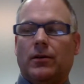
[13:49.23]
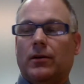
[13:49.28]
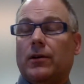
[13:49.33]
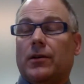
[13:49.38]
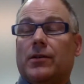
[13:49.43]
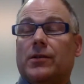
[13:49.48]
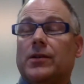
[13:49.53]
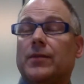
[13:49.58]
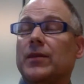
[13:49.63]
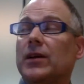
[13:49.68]

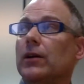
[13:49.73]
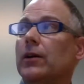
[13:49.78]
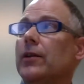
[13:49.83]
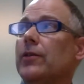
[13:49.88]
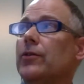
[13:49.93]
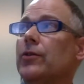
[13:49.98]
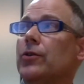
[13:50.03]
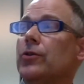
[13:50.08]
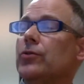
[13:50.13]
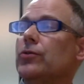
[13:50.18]
something like
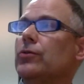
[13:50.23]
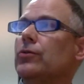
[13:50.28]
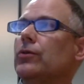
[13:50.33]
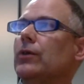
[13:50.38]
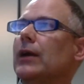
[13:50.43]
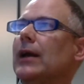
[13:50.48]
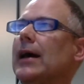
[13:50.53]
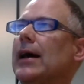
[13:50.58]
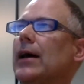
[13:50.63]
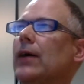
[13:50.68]
the Google
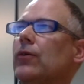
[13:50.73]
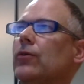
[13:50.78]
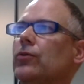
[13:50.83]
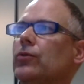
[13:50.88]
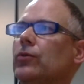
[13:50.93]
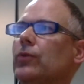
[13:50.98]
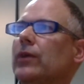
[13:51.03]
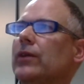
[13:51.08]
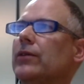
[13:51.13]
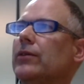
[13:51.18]
Cloud or
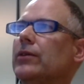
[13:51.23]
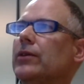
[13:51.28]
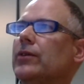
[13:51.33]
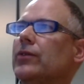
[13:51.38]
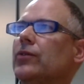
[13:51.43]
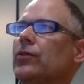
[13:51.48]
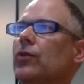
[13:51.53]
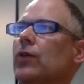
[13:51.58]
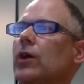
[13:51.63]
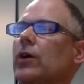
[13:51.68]
whether it's
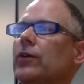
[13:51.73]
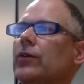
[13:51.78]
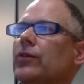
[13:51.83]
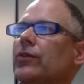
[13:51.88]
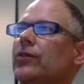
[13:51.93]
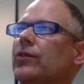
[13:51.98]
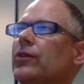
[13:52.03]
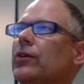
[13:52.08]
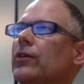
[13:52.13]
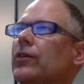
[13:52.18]
your own
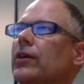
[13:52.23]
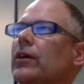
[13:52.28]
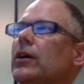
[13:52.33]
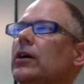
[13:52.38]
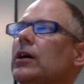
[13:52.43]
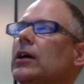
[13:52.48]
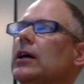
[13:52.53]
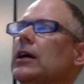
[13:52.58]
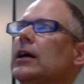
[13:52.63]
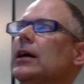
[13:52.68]
server,
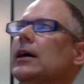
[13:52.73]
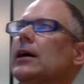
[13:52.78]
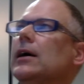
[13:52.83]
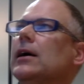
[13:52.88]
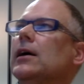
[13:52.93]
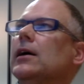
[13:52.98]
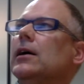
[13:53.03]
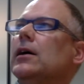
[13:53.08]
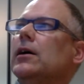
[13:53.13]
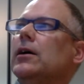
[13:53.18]

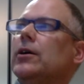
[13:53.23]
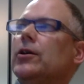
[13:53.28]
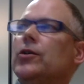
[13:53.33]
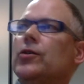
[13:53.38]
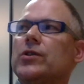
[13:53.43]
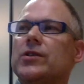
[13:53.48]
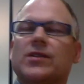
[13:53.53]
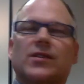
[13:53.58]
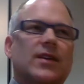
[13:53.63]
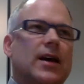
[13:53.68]
you
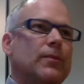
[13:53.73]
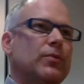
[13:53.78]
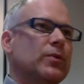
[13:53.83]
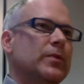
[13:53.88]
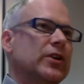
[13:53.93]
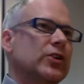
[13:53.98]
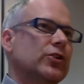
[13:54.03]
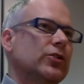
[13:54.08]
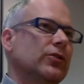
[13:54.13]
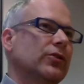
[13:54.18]
can set
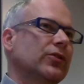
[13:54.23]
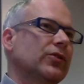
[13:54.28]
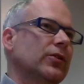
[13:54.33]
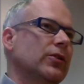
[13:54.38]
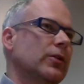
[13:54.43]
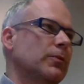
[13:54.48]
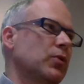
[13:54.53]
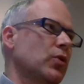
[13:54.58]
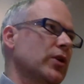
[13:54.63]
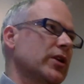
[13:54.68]
permissions. And
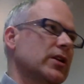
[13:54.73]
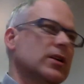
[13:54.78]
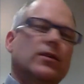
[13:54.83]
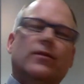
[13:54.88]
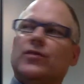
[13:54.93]
the point of